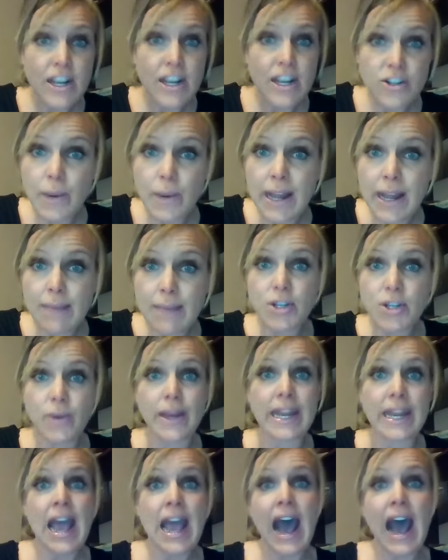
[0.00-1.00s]
here's what I'm
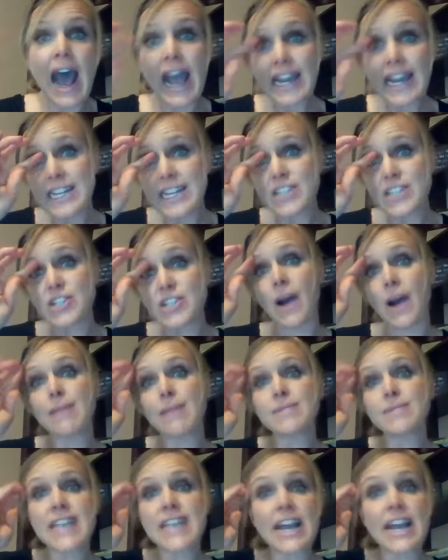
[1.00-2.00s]
doing. I need you.
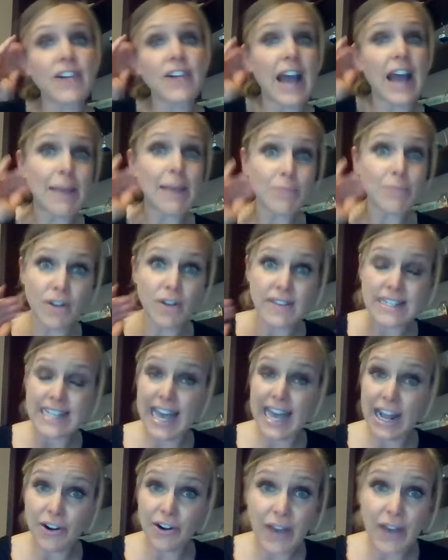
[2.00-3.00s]
I'm scared. I'm nervous.
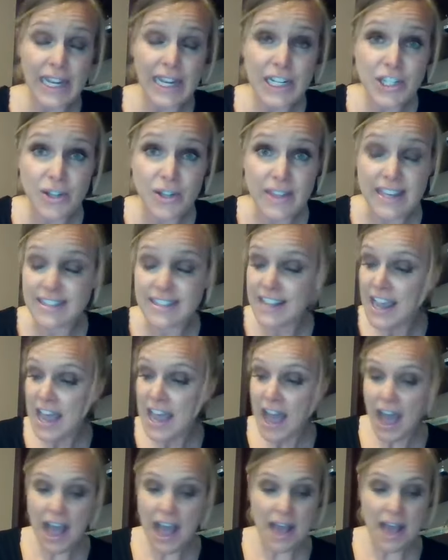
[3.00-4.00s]
I don't know how to do this.
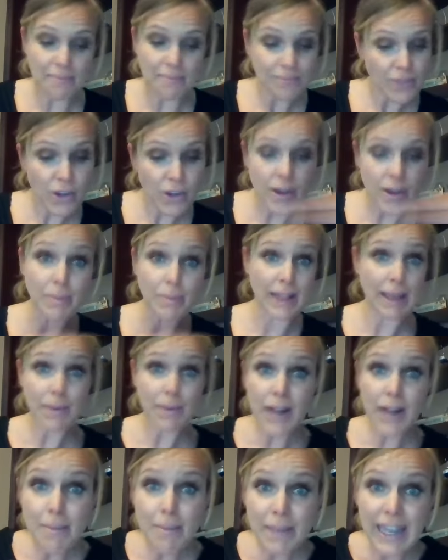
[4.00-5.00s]
You can
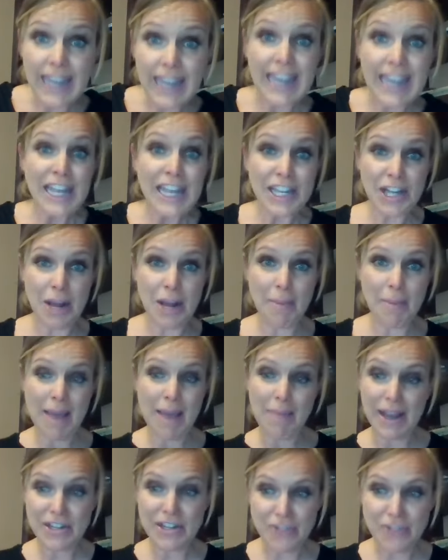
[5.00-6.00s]
blame it on me.
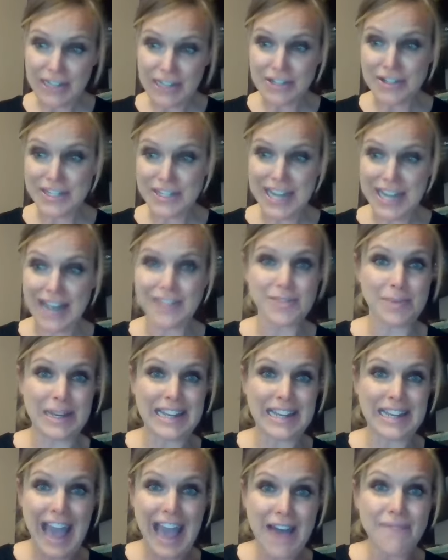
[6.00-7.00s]
My director challenged
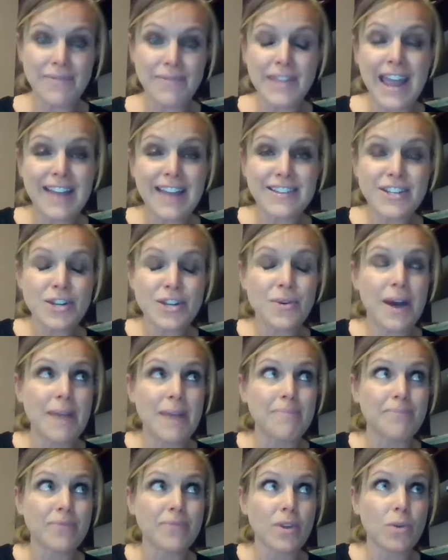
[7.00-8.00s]
me
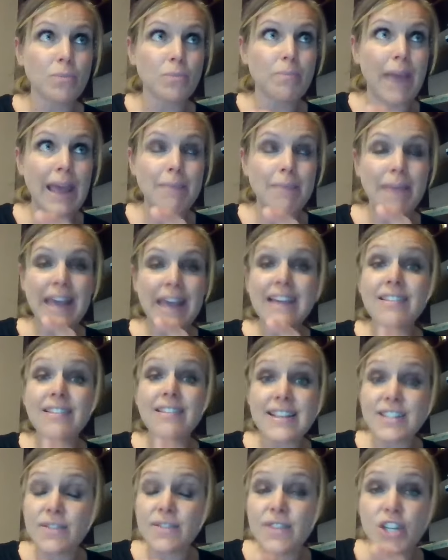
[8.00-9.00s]
to make a
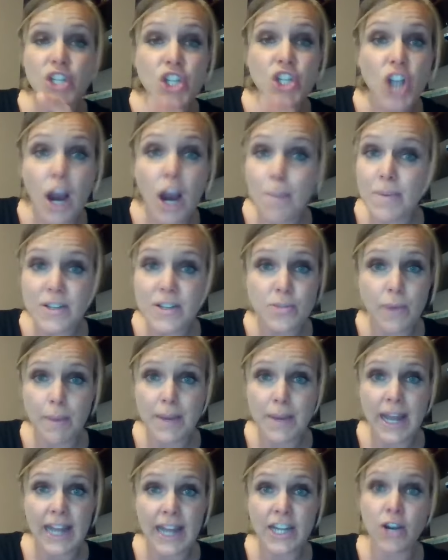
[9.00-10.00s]
list of the sharpest
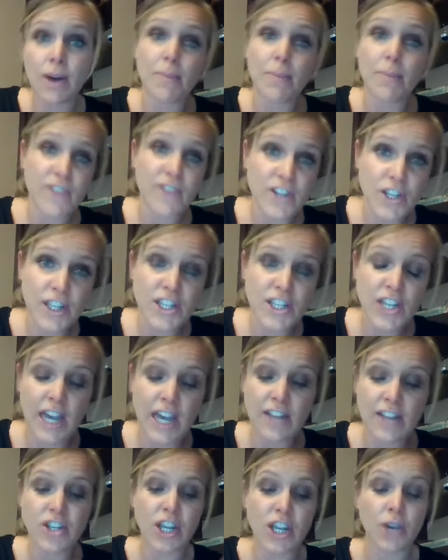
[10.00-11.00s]
women I know. I'm officially
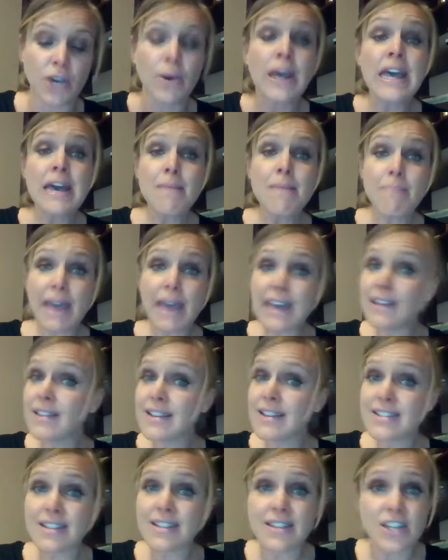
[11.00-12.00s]
challenging you. Make a
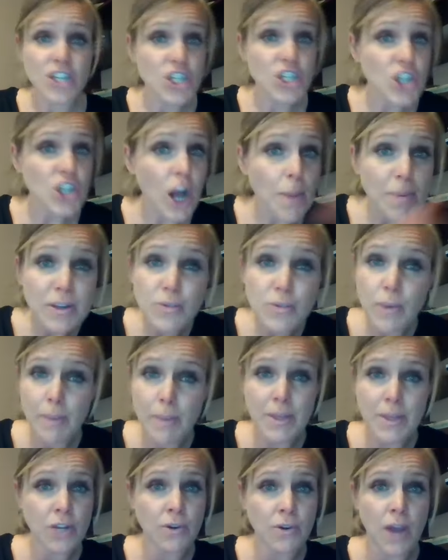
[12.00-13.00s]
list of the sharpest
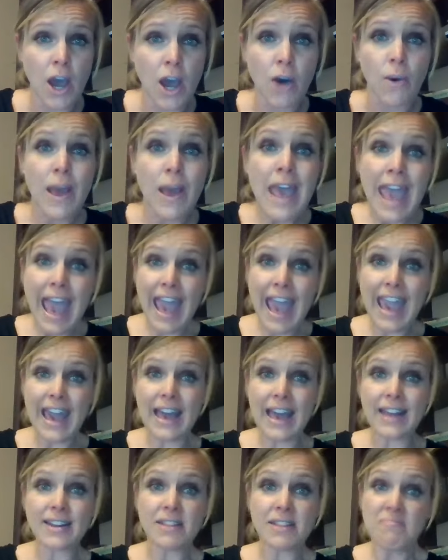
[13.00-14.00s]
women you know.
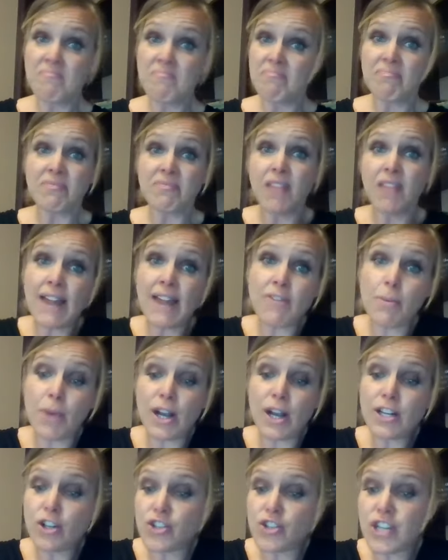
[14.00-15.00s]
And a lot of them
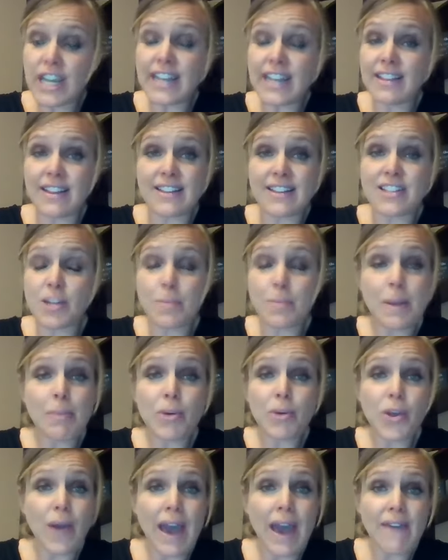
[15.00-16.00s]
are on your chicken list. They're
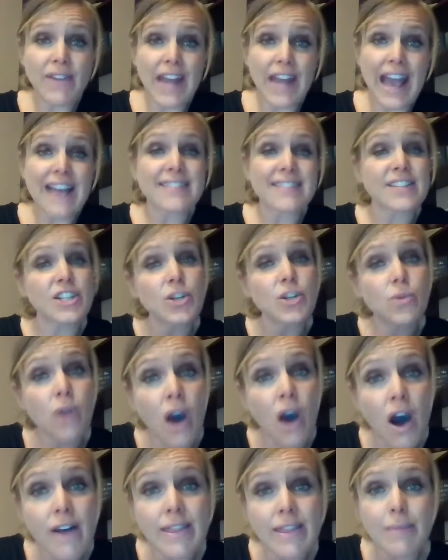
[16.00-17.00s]
people you haven't asked, and you
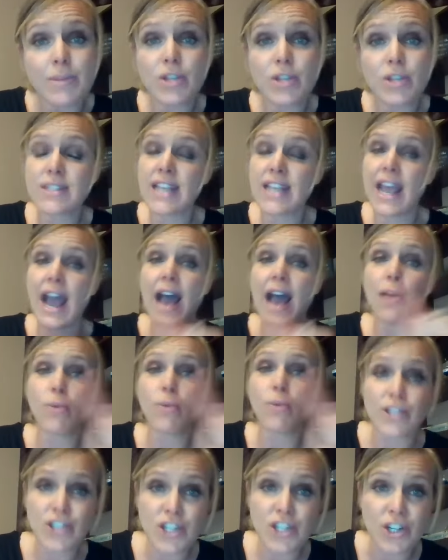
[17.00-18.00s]
call them and you say, I
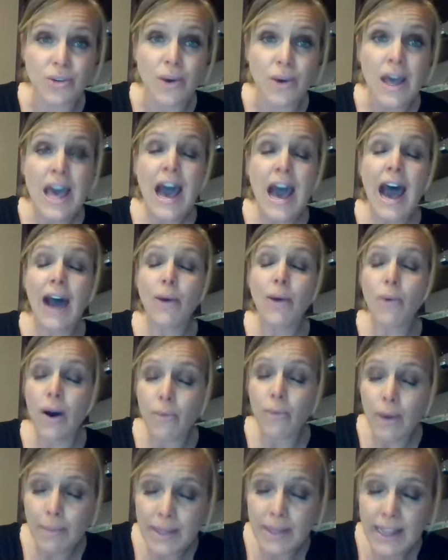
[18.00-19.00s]
want you. I
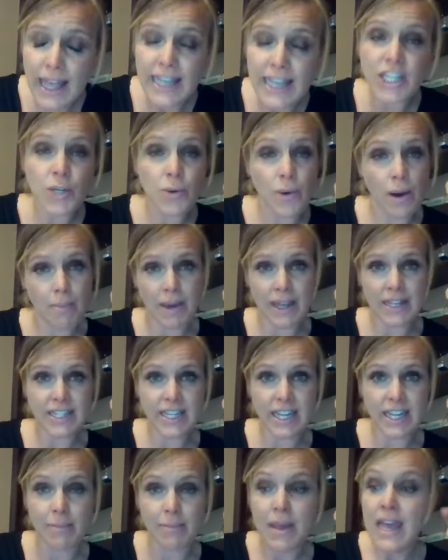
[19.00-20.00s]
want women like you on my
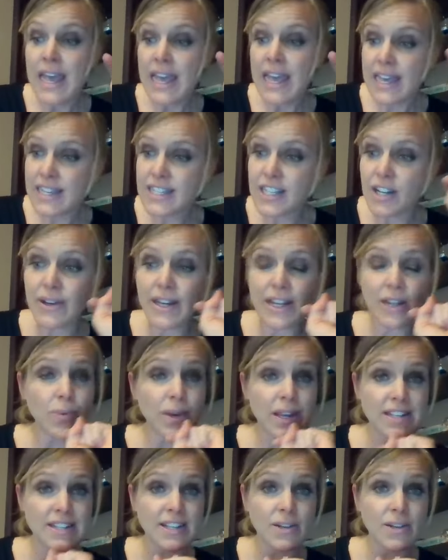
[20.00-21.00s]
team. Is there any
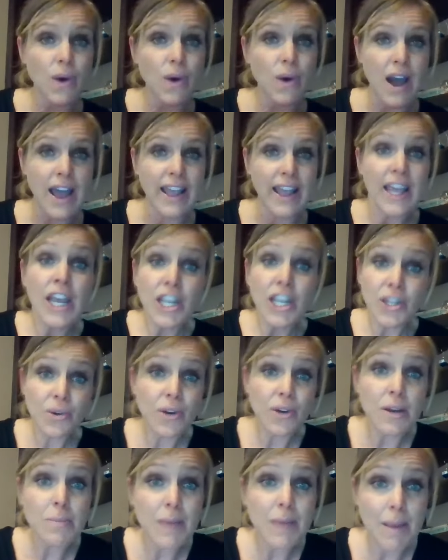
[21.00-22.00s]
reason why
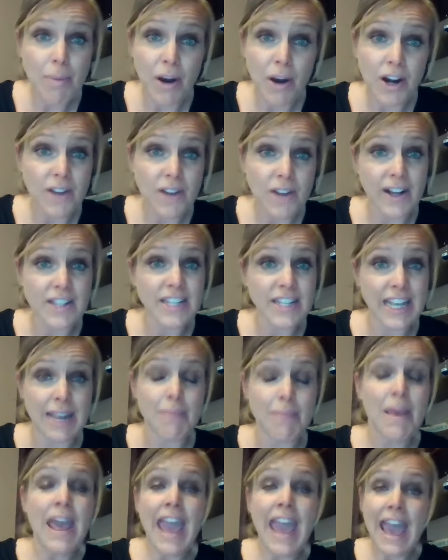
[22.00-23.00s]
you couldn't be a part of our
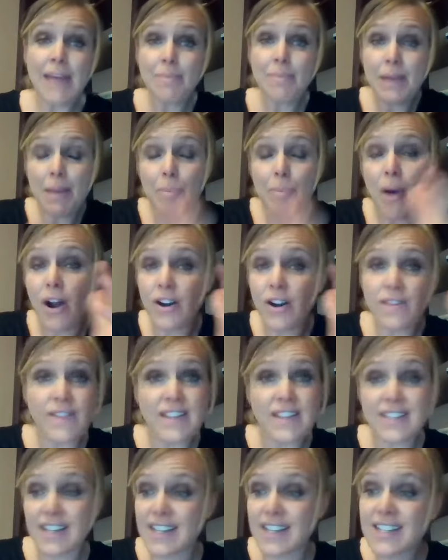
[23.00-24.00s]
team and be a part of
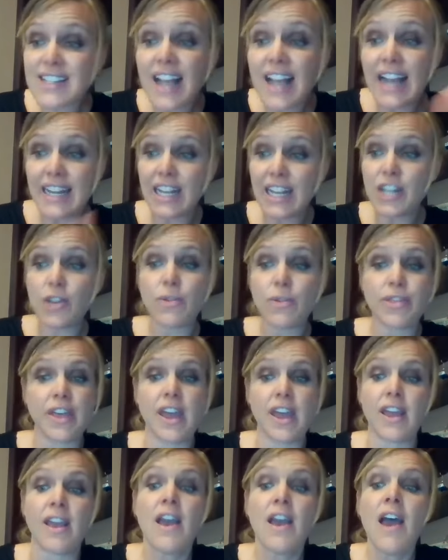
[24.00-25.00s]
this exciting new
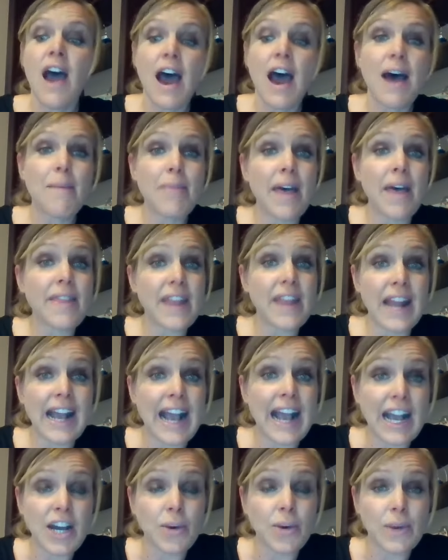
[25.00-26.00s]
thing that I
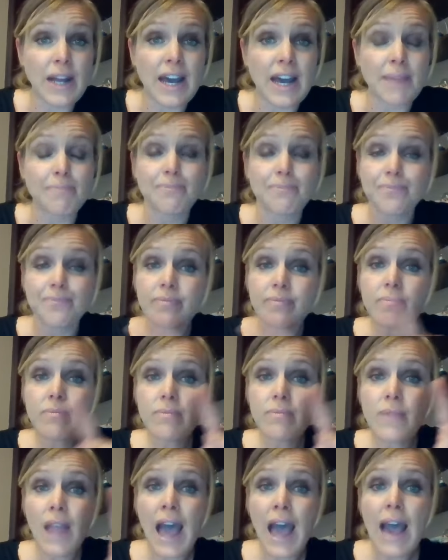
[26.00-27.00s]
got going on?
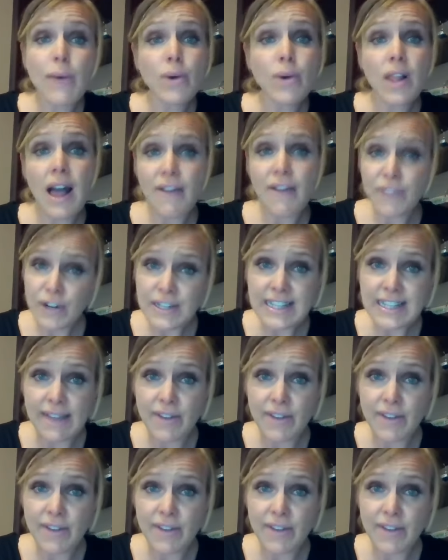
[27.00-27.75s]
I will offer a